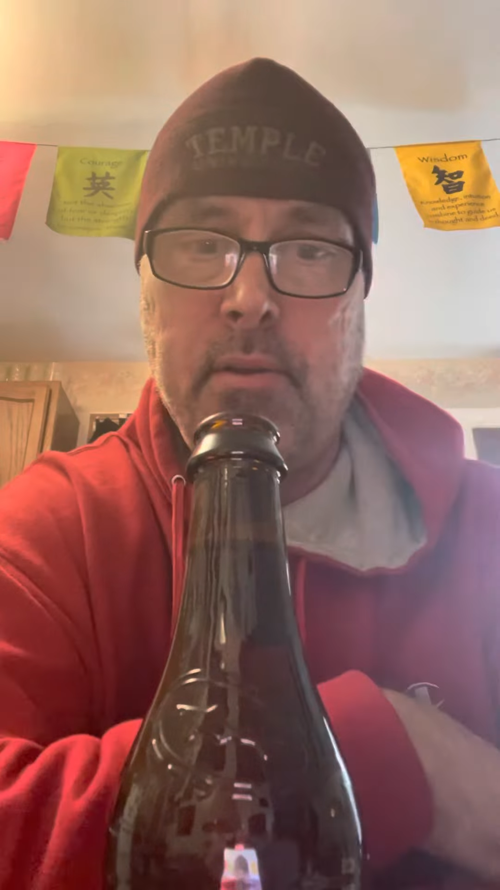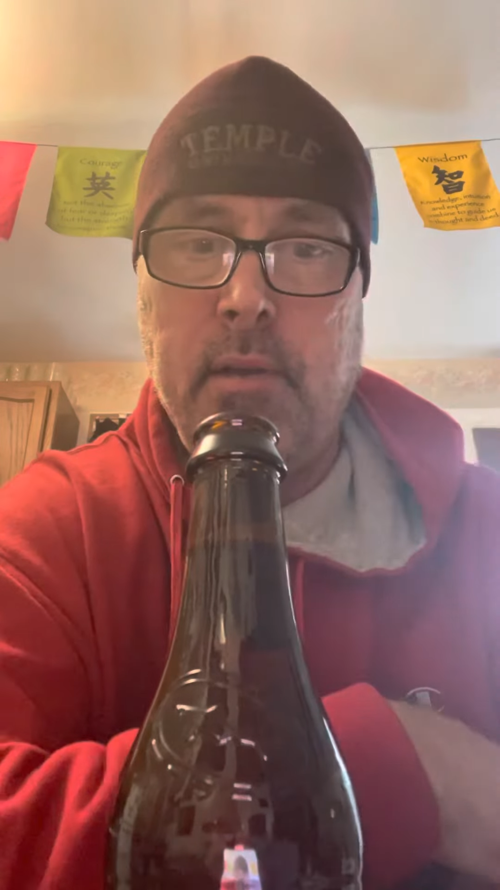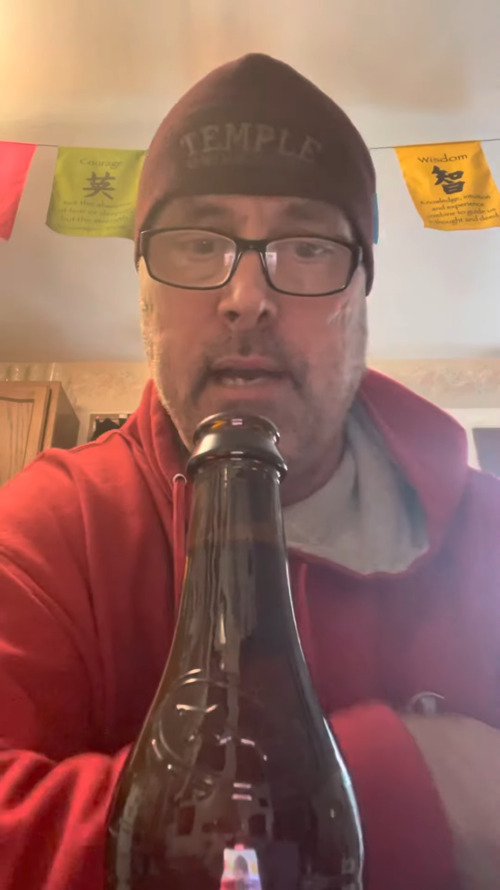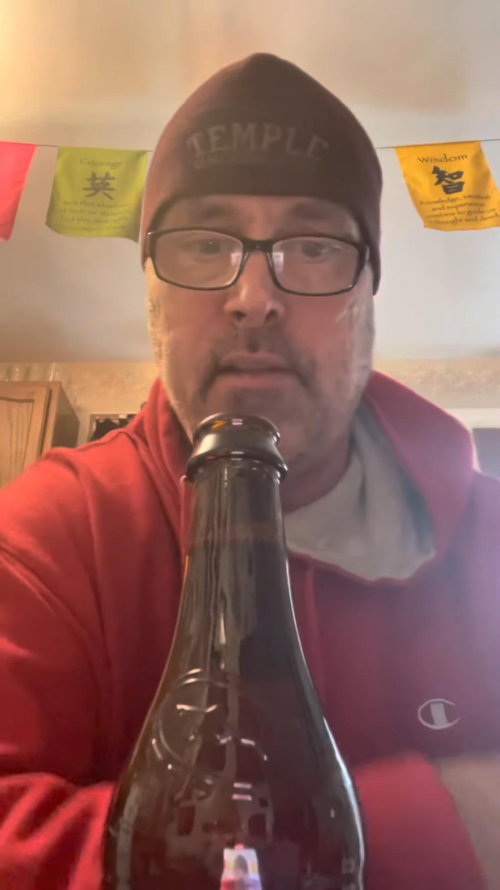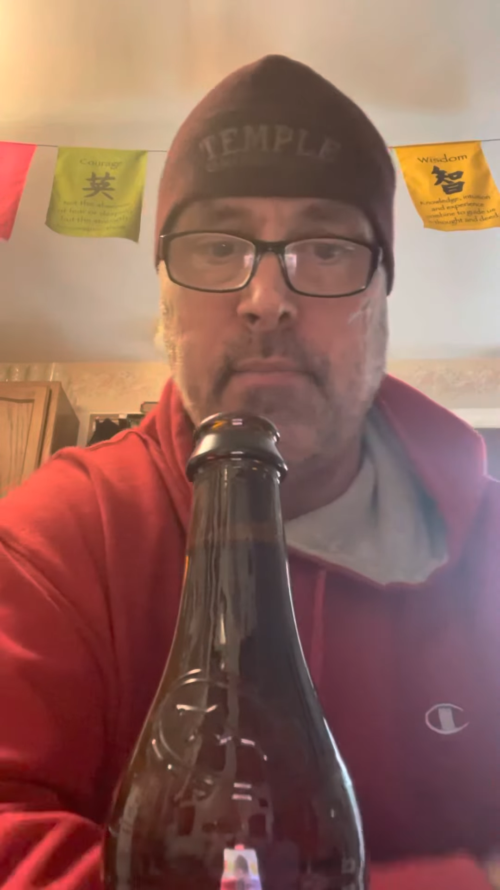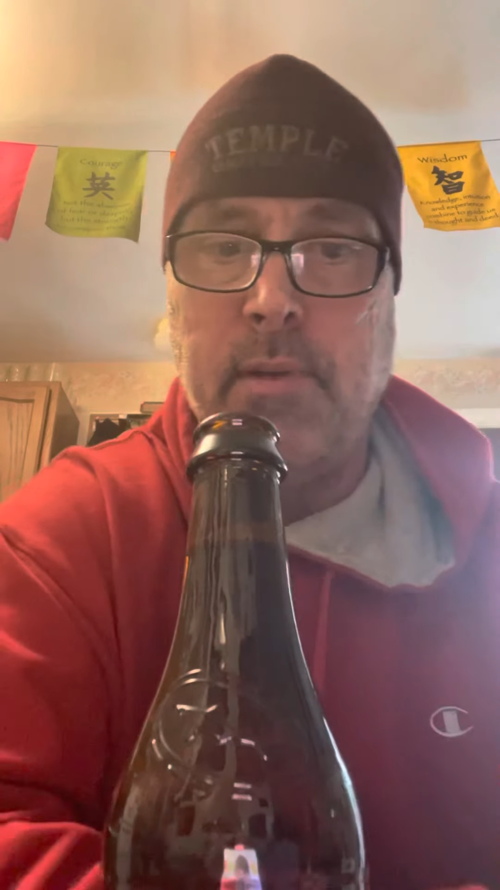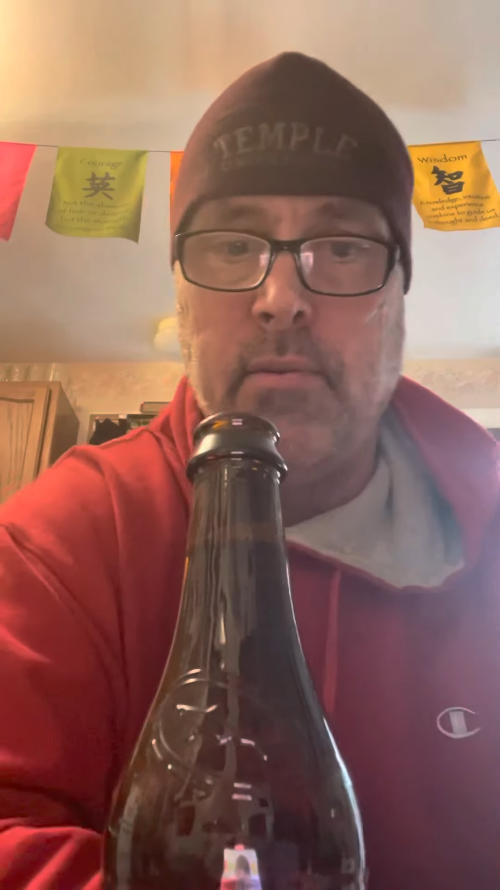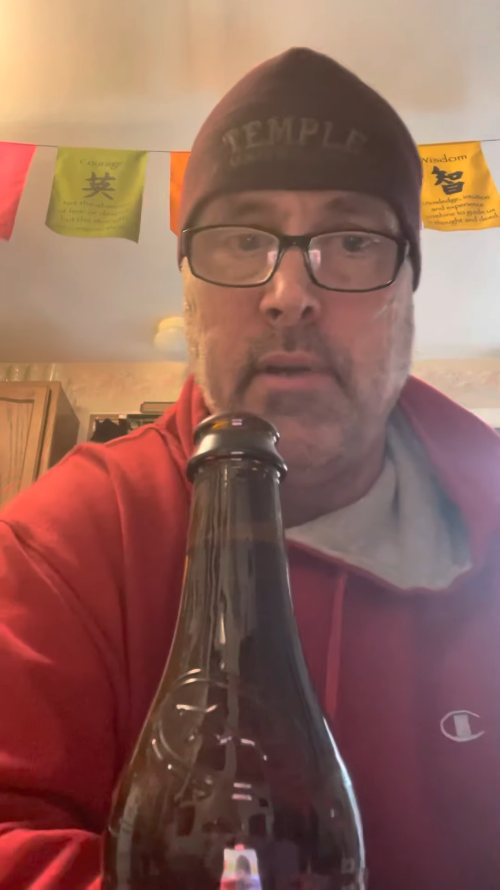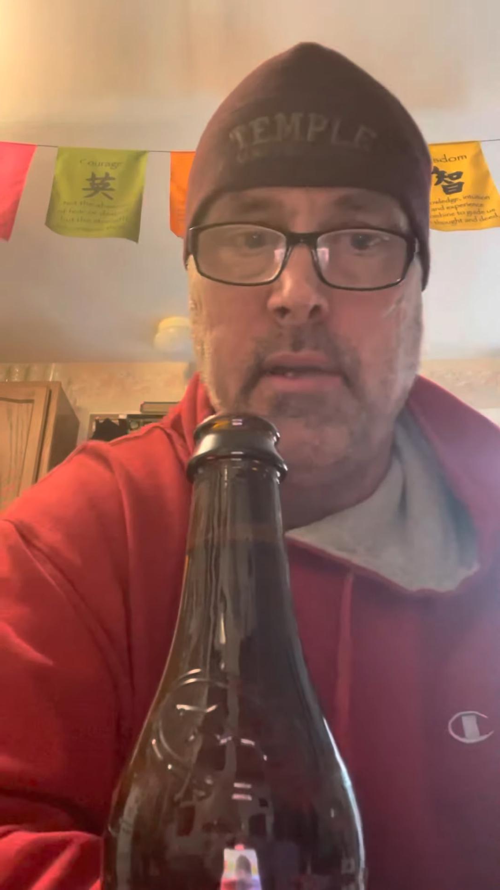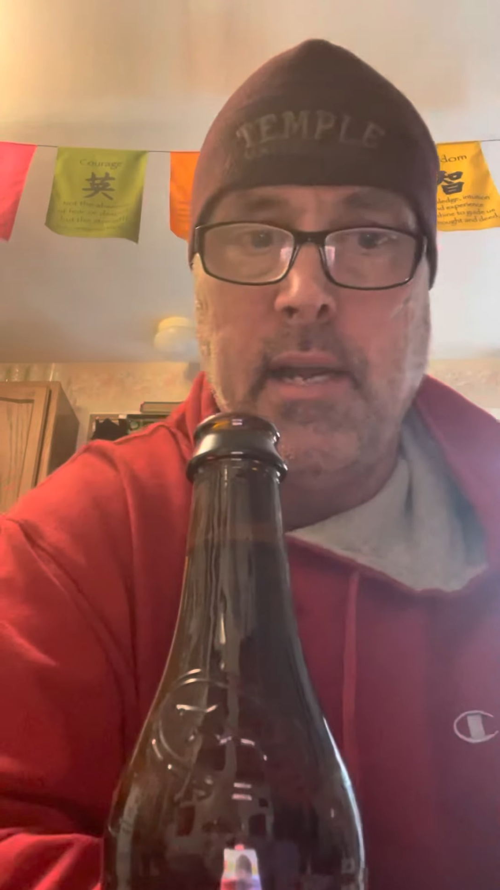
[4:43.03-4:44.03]
you have to be
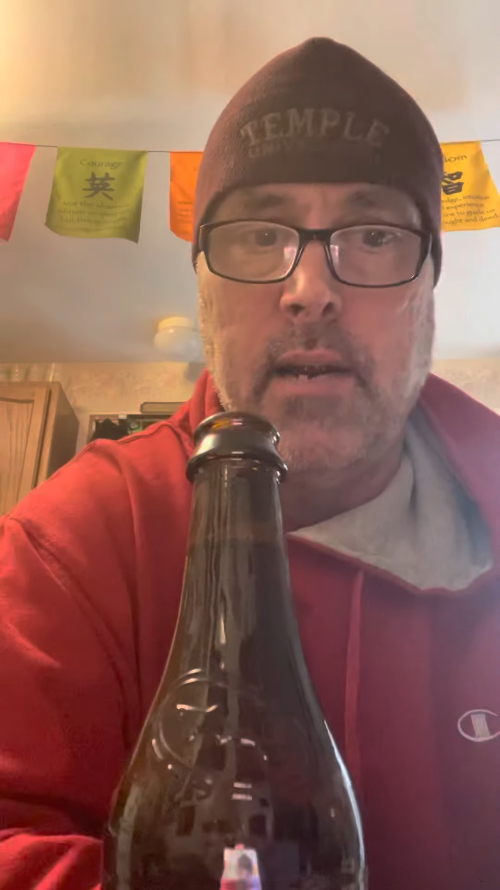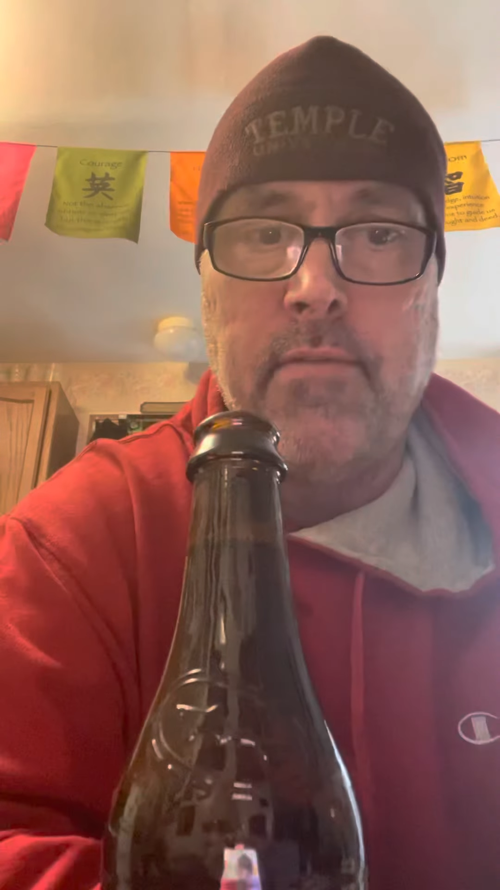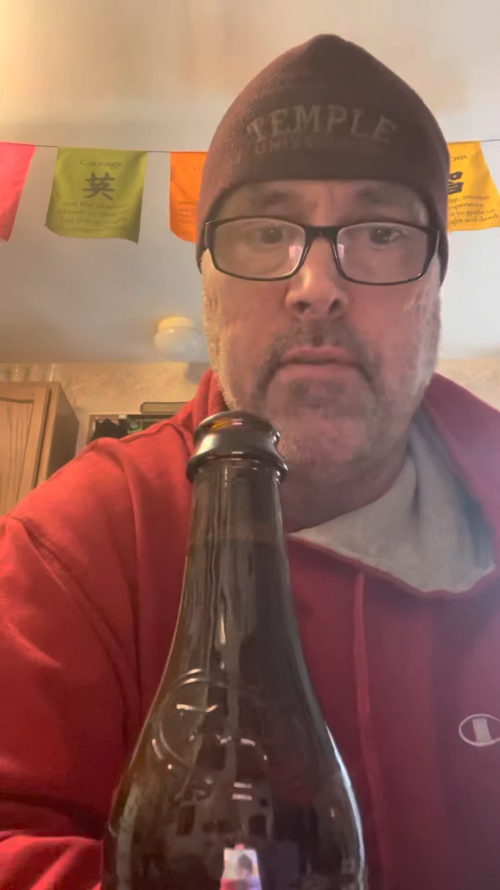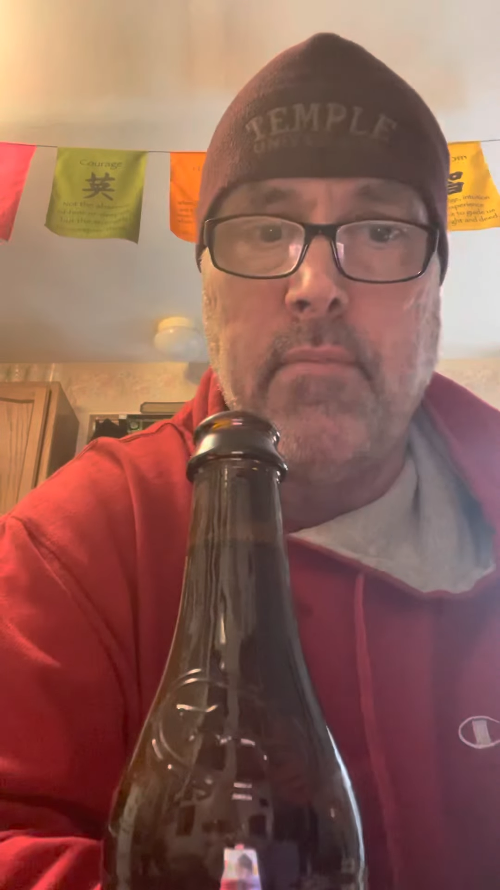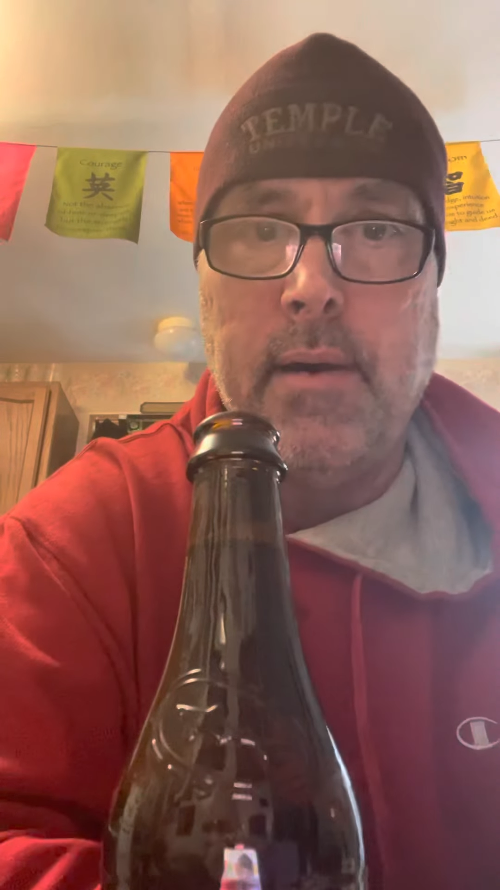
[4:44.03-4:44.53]
really careful